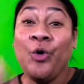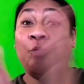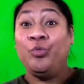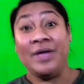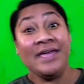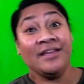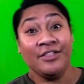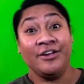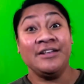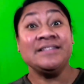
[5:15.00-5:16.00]
We can
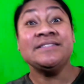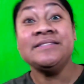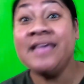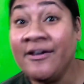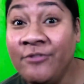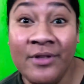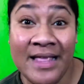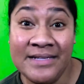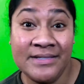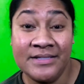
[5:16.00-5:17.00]
learn several
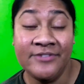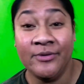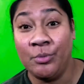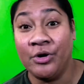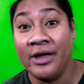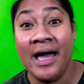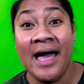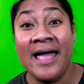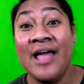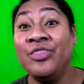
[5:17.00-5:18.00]
lessons from
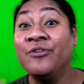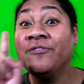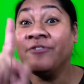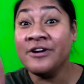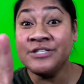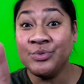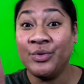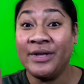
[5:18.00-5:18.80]
Mordecai, and the first one